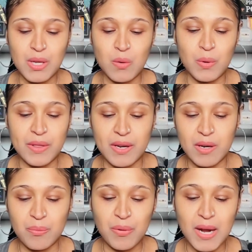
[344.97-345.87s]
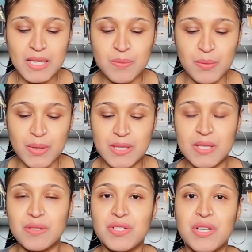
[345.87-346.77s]
where they're prosperous,
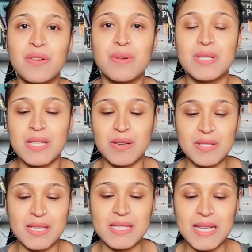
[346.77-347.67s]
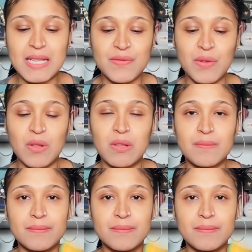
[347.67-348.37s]
they're generous, they're successful.